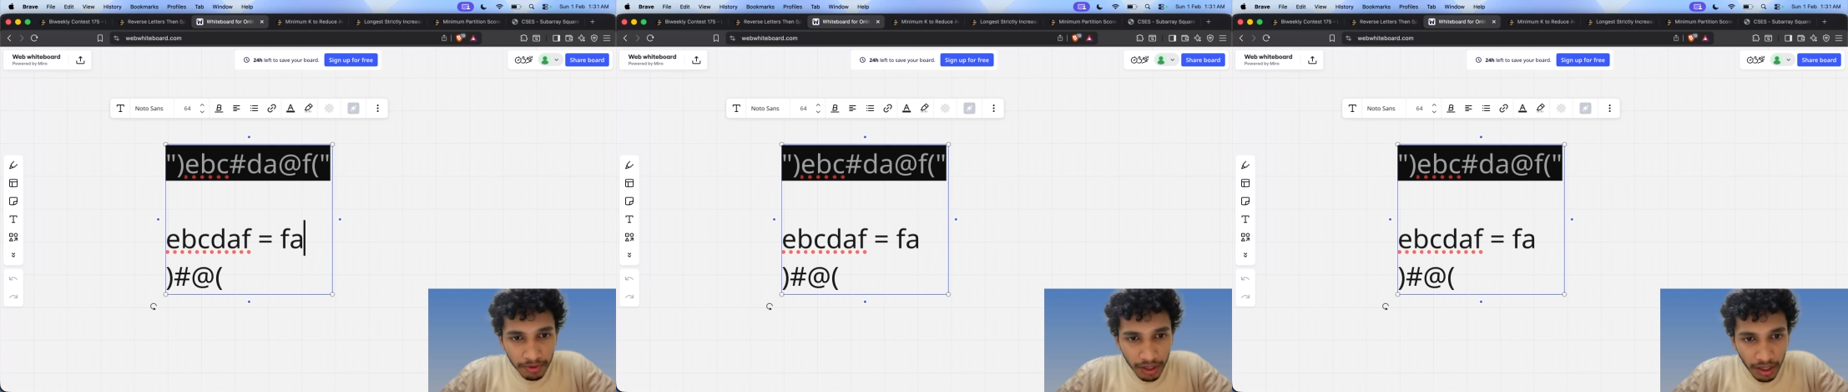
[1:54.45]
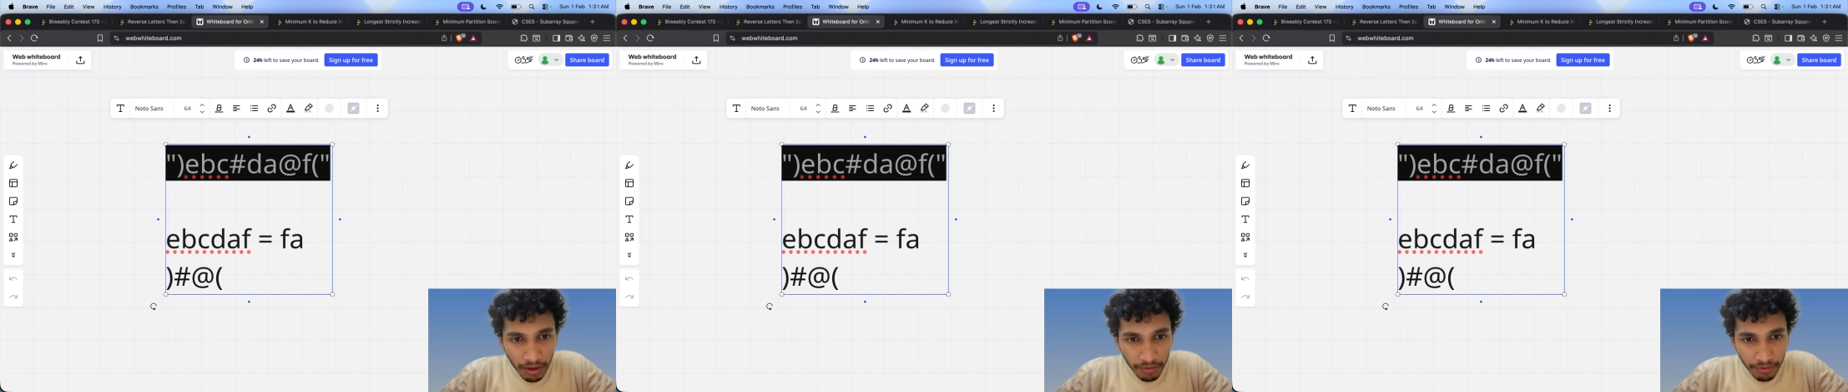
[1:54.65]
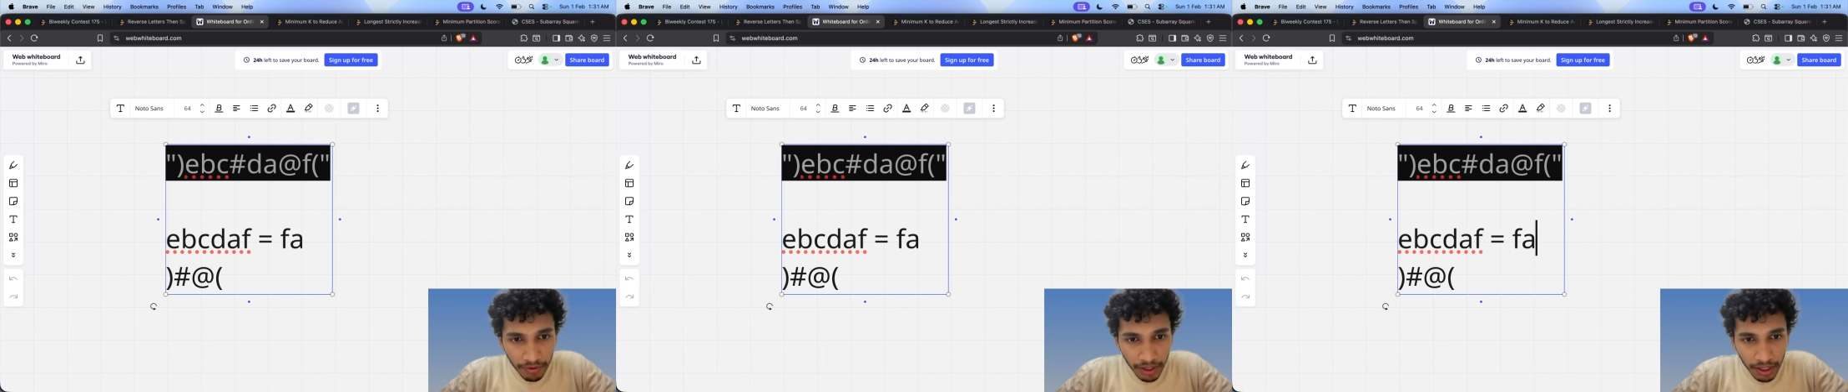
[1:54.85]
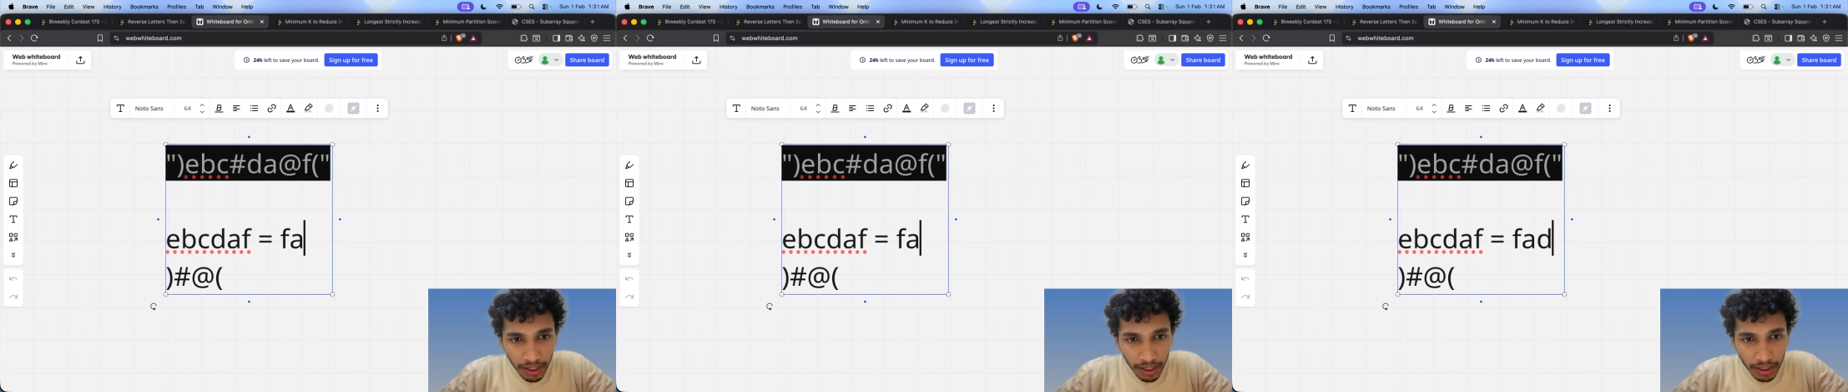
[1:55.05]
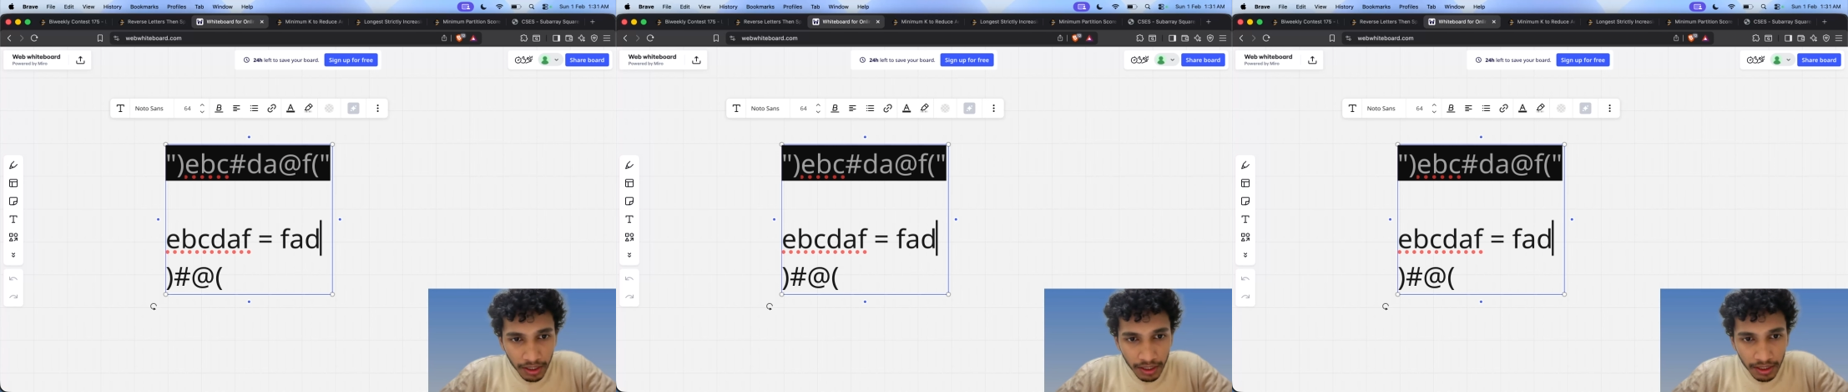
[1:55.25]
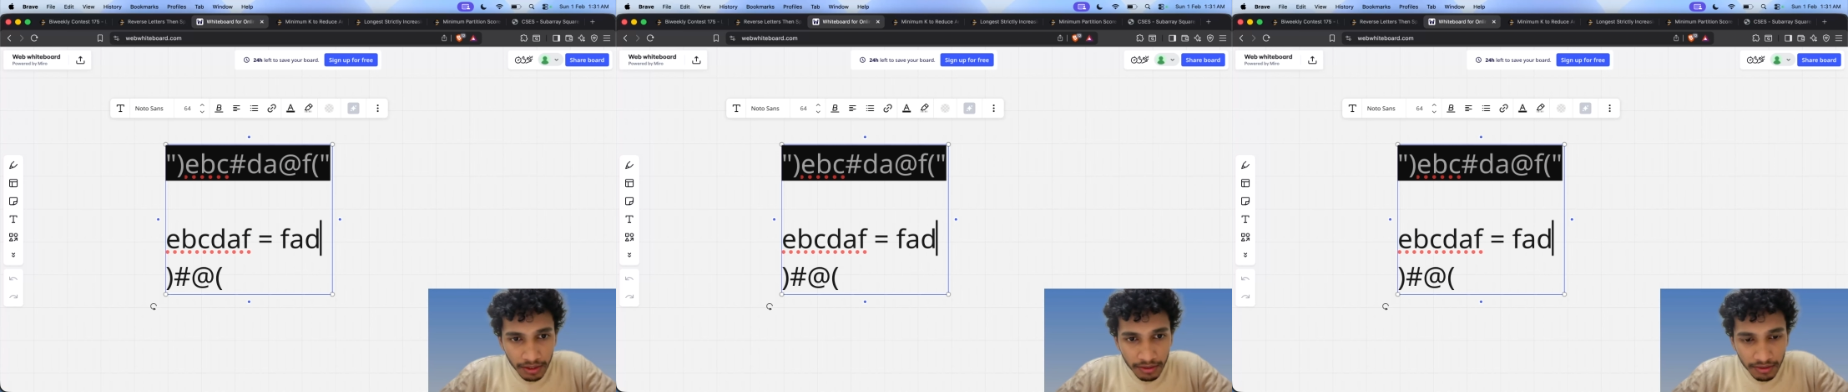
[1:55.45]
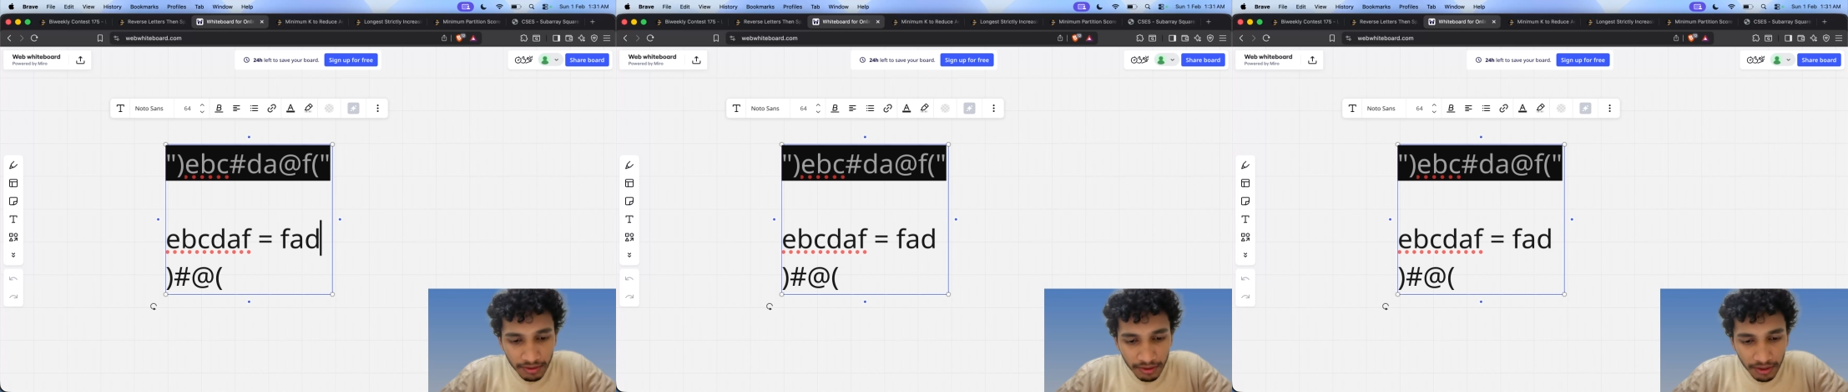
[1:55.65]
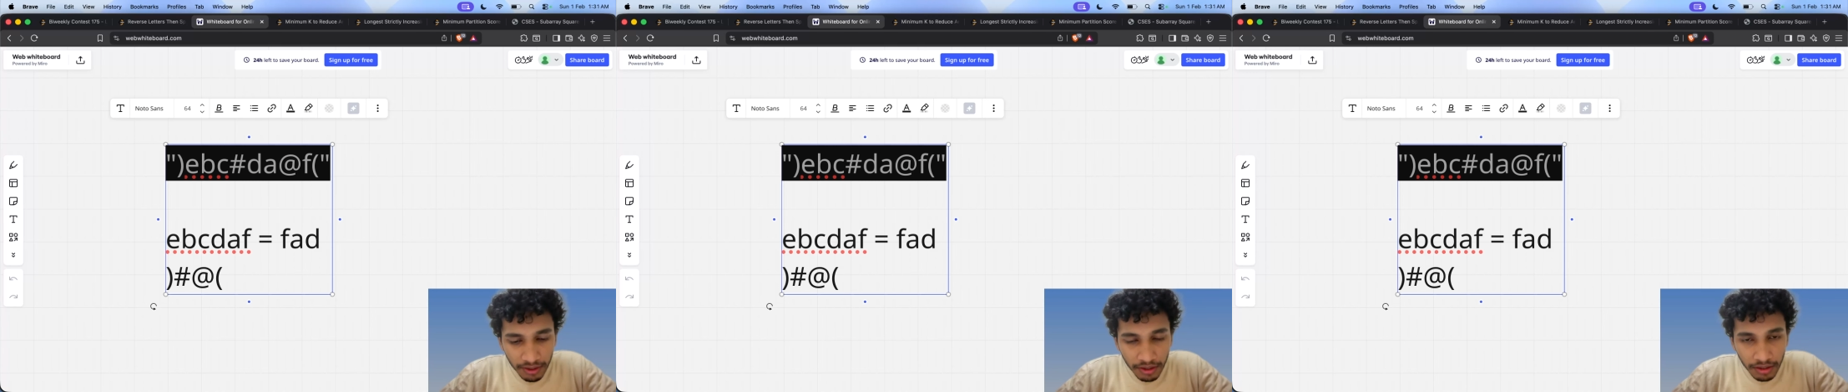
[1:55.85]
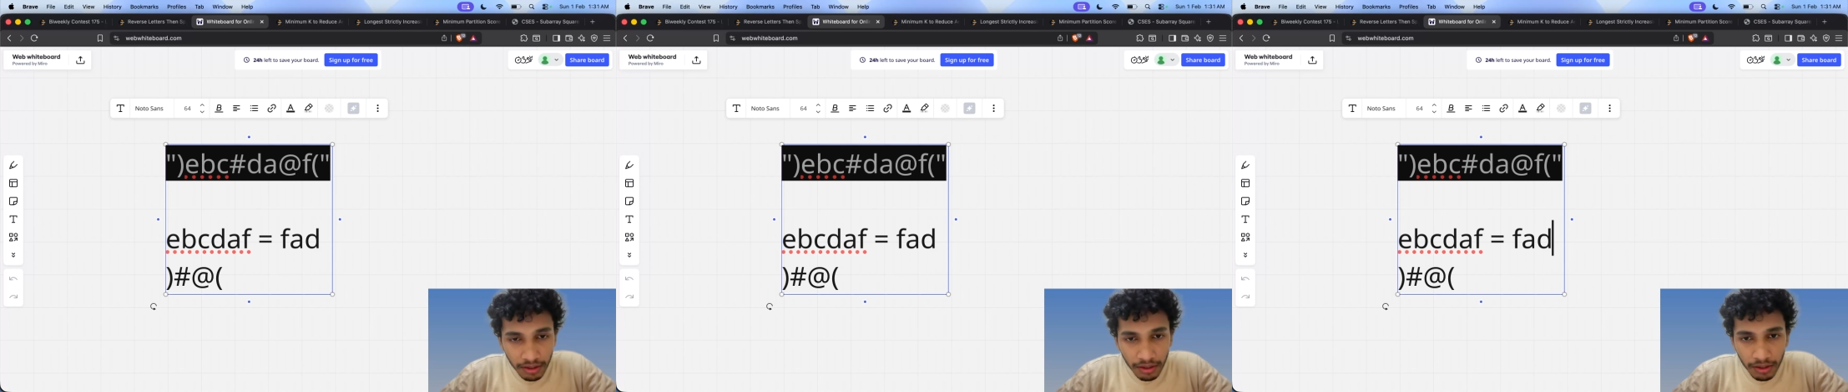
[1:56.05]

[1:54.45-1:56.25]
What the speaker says: FADCBE.